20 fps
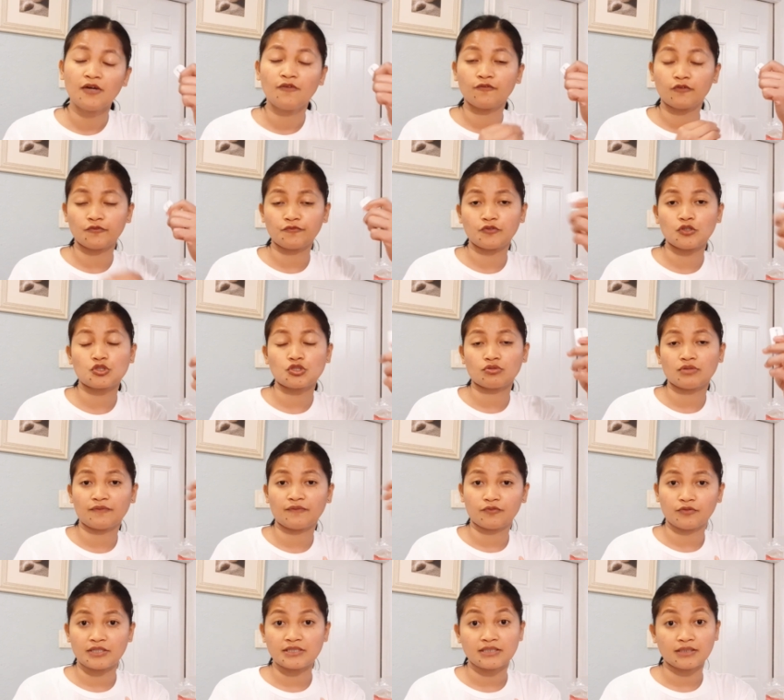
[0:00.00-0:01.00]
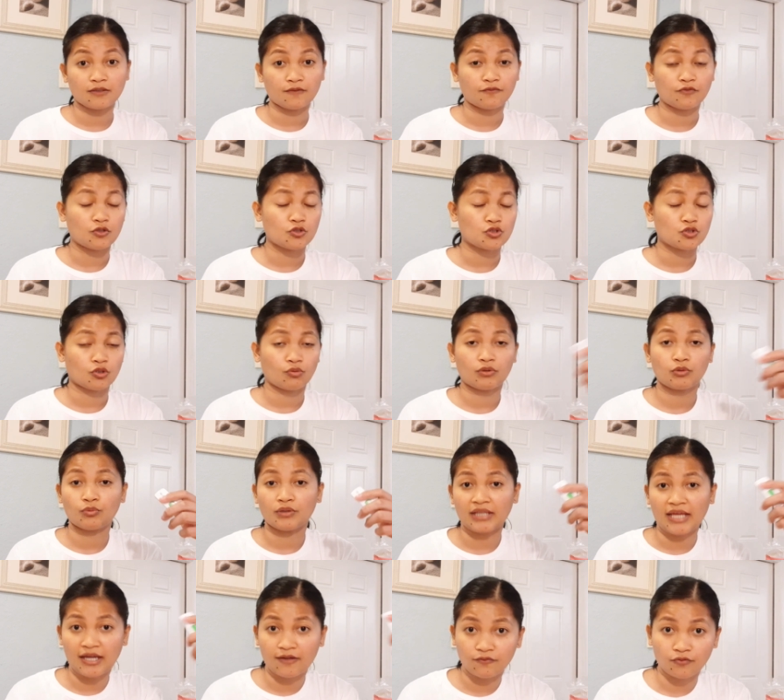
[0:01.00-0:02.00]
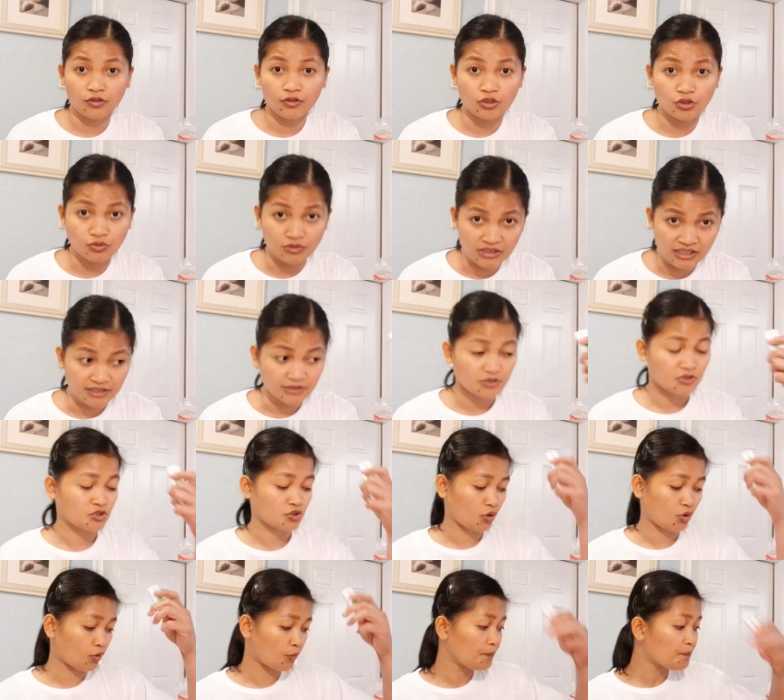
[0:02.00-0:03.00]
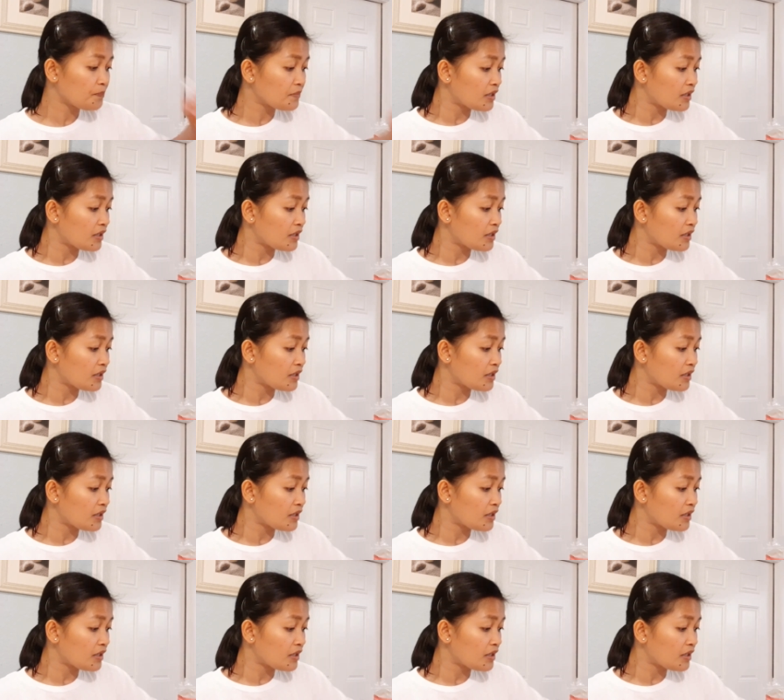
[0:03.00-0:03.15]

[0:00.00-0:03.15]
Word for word: for future reference in the future with whatever you need. So